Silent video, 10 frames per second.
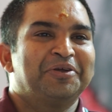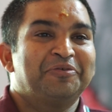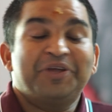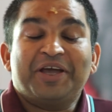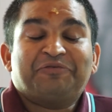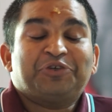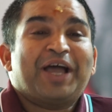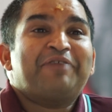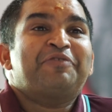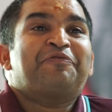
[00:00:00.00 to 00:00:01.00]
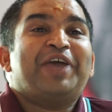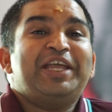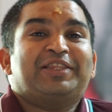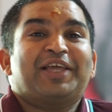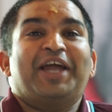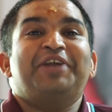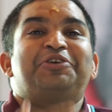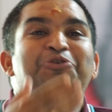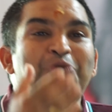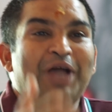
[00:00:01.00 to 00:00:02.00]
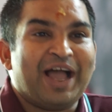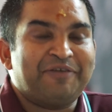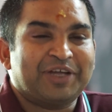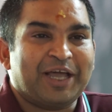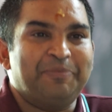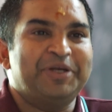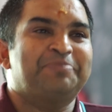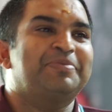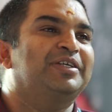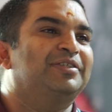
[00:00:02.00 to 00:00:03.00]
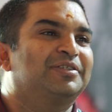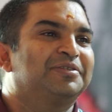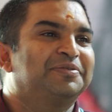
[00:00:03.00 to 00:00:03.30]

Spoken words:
We have to have a faith and to have commitment.